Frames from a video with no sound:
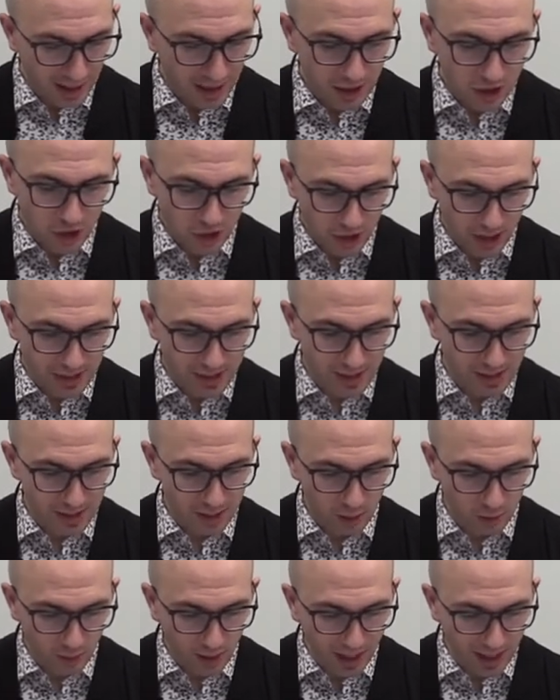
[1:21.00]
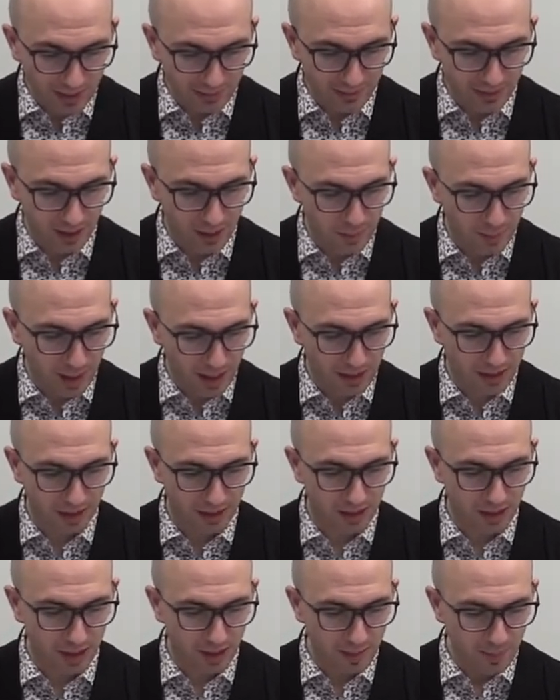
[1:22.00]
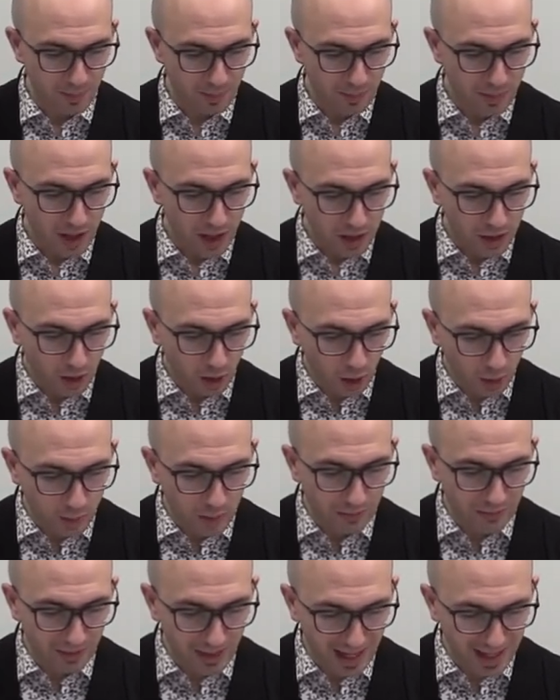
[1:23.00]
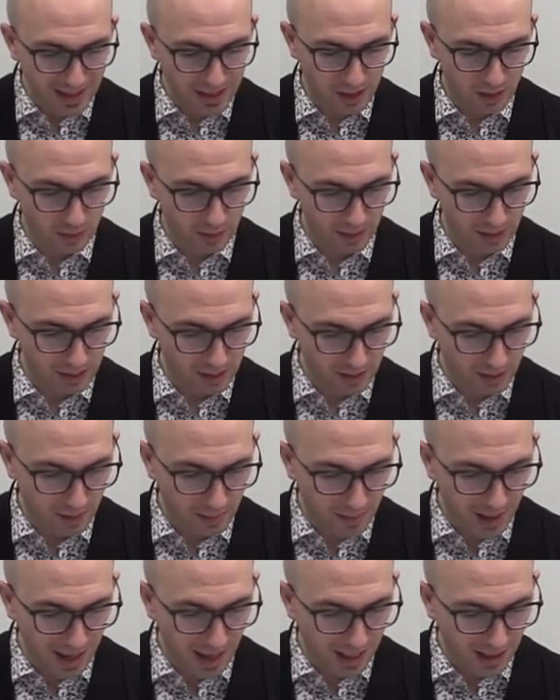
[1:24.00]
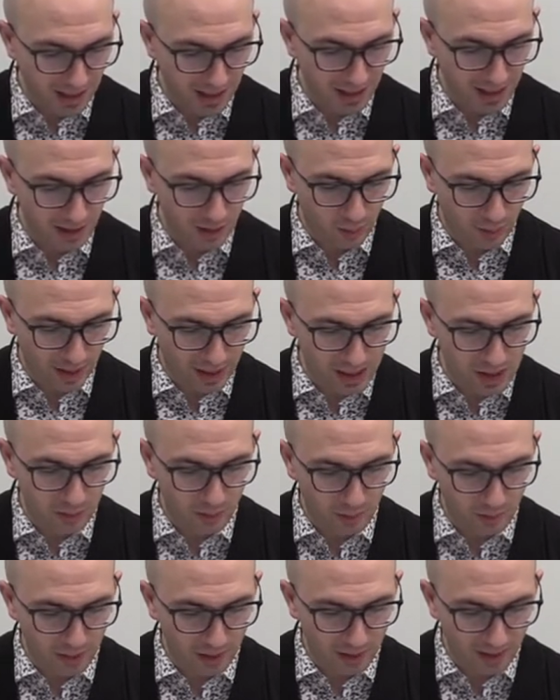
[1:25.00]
Jesus arrived in Bethany, the home of Lazarus, the man he had raised from the